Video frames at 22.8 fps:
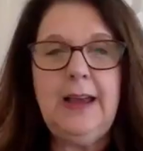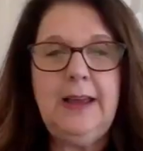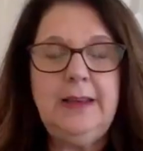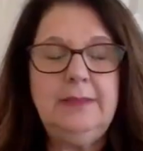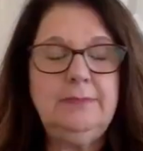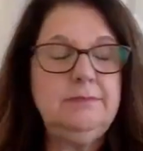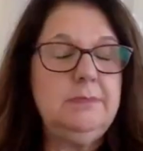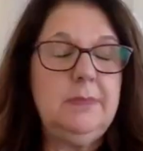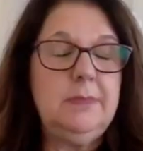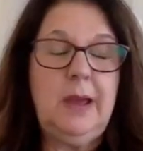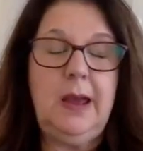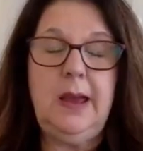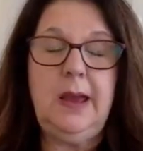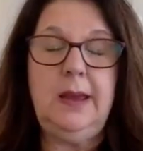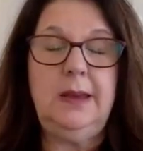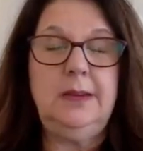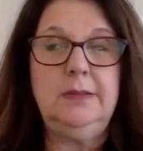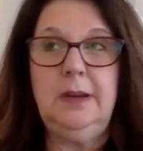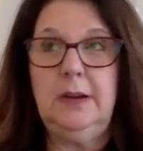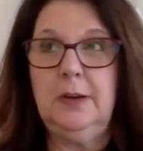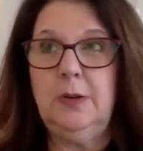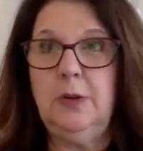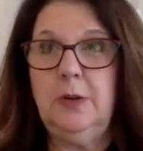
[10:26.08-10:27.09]
I had
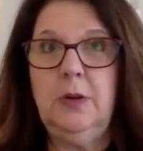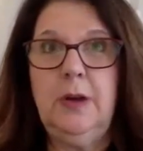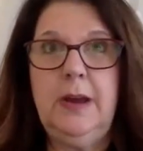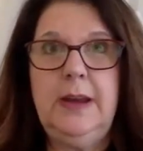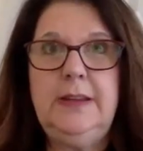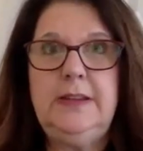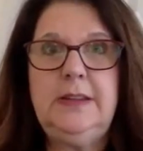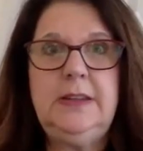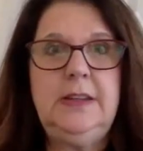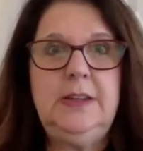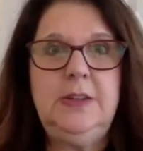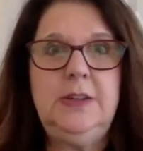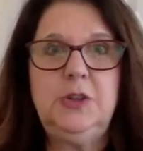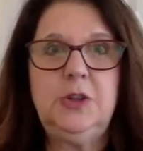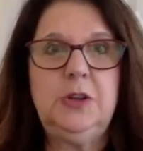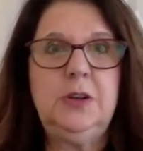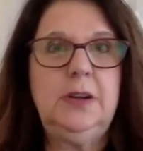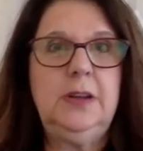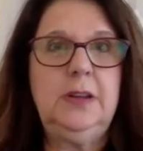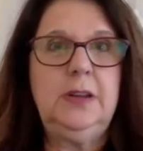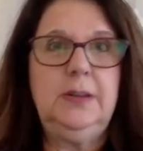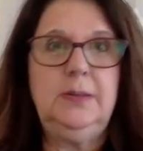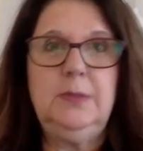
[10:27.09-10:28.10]
right. a great teacher
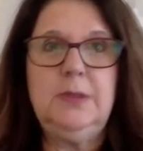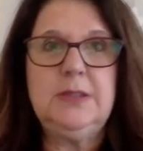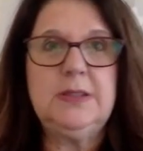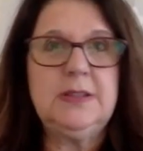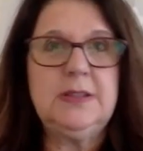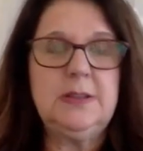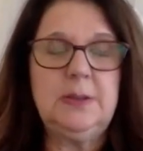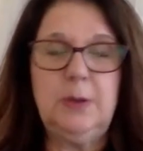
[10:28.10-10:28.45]
in Mrs.